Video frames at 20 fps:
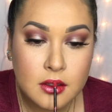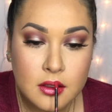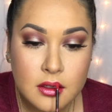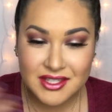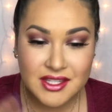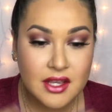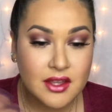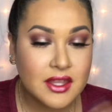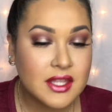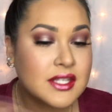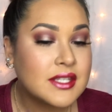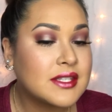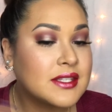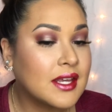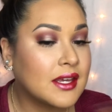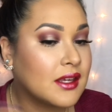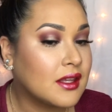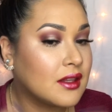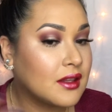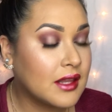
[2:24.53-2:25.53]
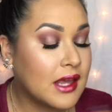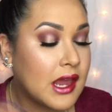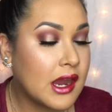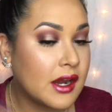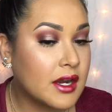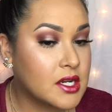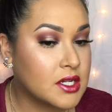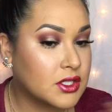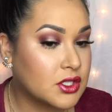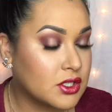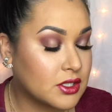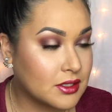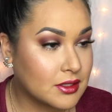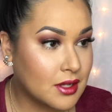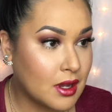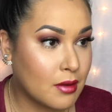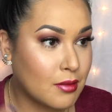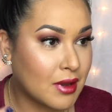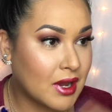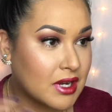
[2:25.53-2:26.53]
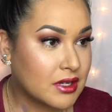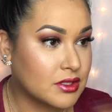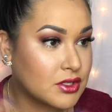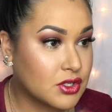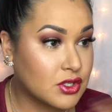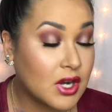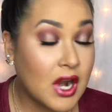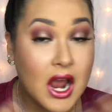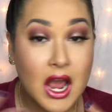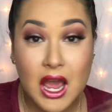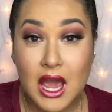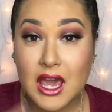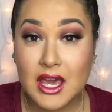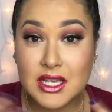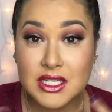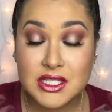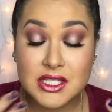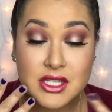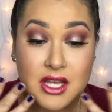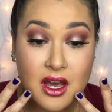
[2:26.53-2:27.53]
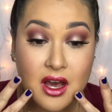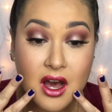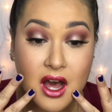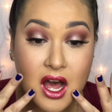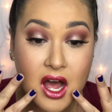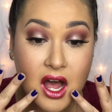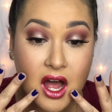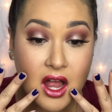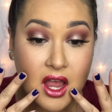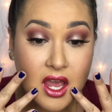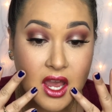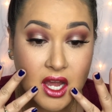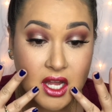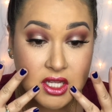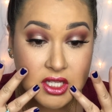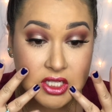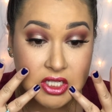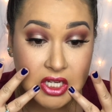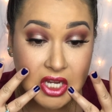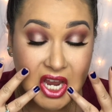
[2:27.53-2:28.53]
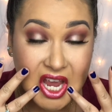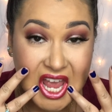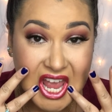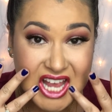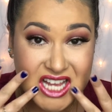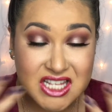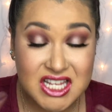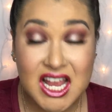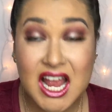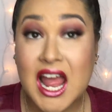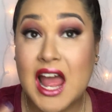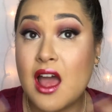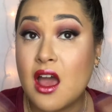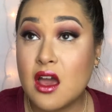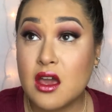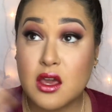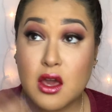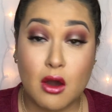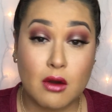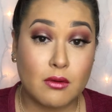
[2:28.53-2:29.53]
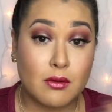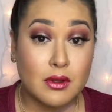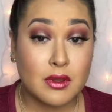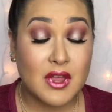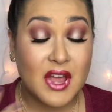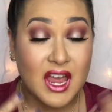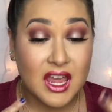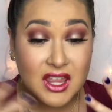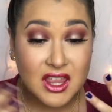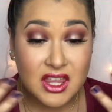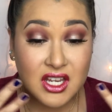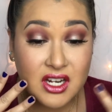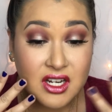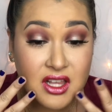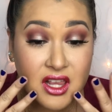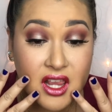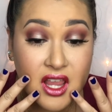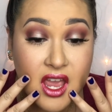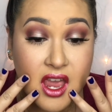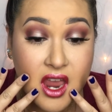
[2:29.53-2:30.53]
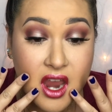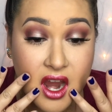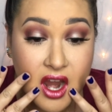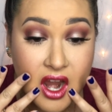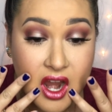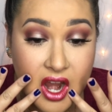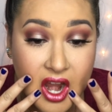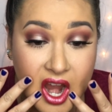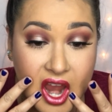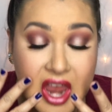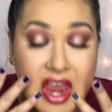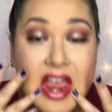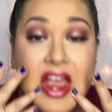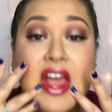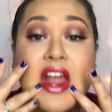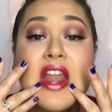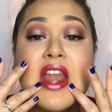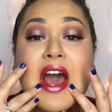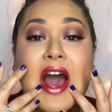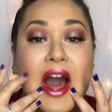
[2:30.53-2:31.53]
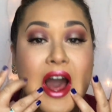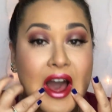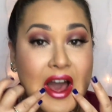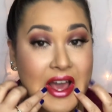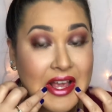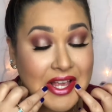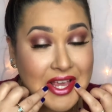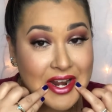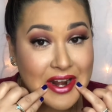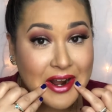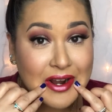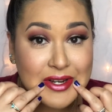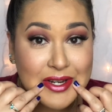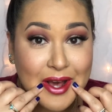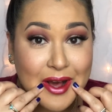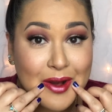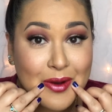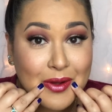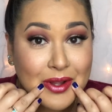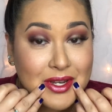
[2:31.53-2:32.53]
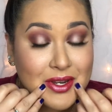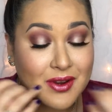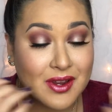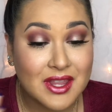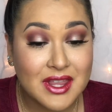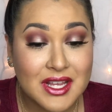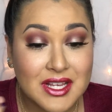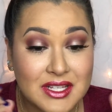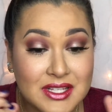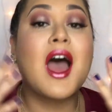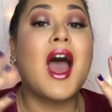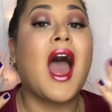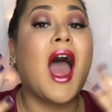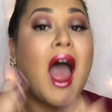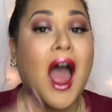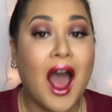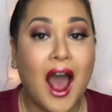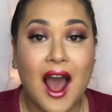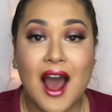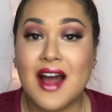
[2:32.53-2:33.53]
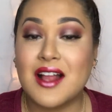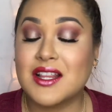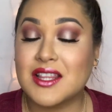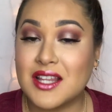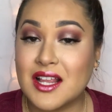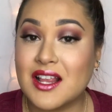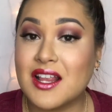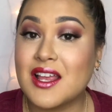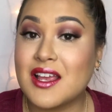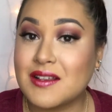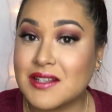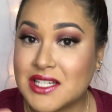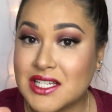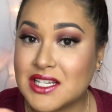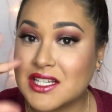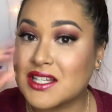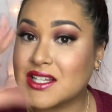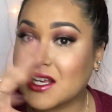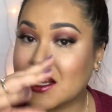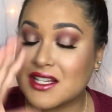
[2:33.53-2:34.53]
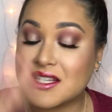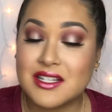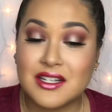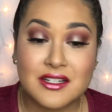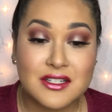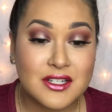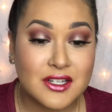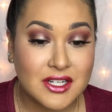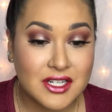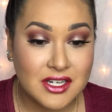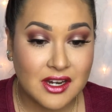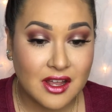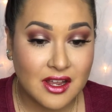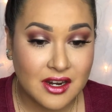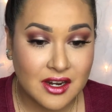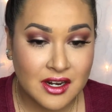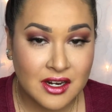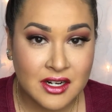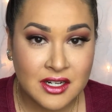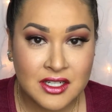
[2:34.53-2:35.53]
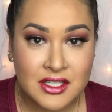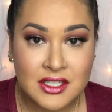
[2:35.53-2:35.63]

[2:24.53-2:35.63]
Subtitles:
So the second layer is just about dry, so all I have to do is go in with my third layer, and I cannot talk while doing this. The lips just get stuck to each other.